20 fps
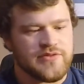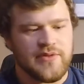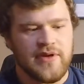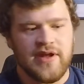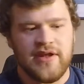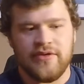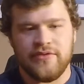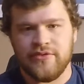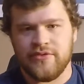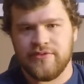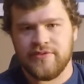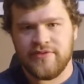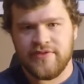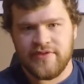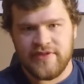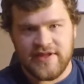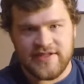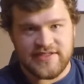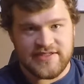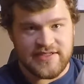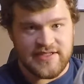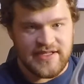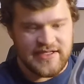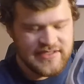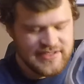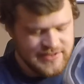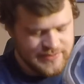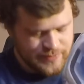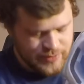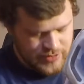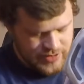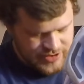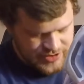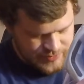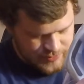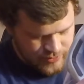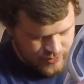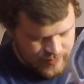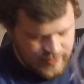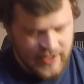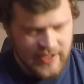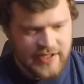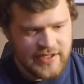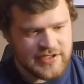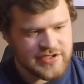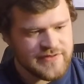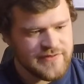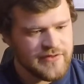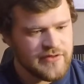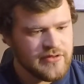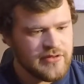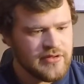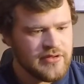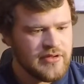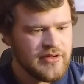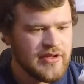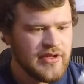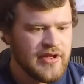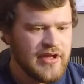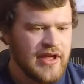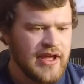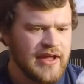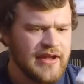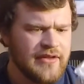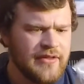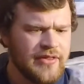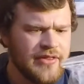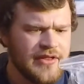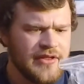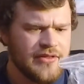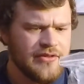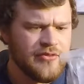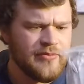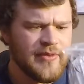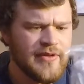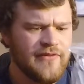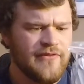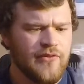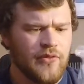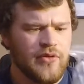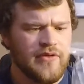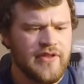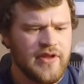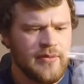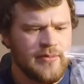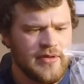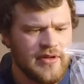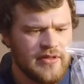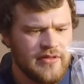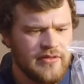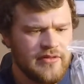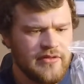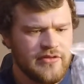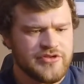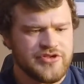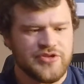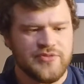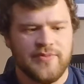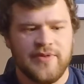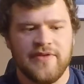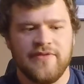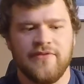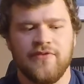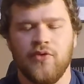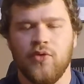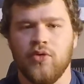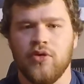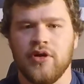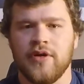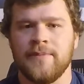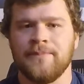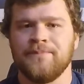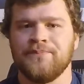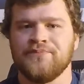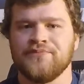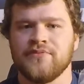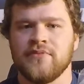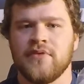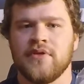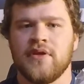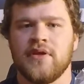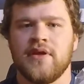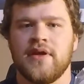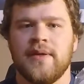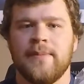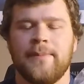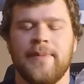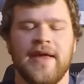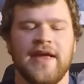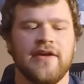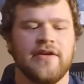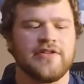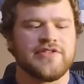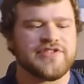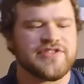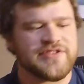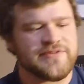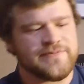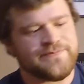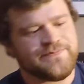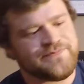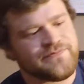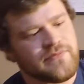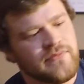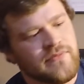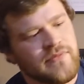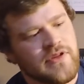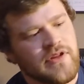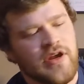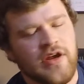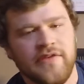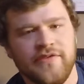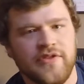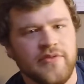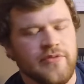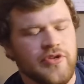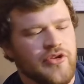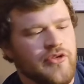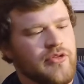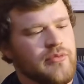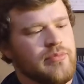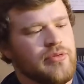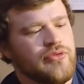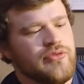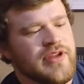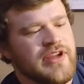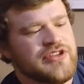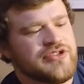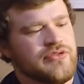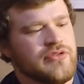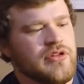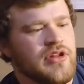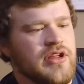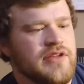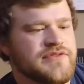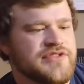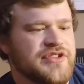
I don't know if that's a pretty small package for. I didn't think there'd be 4 in there, but there should be 4 pairs of the the blue nitrile gloves.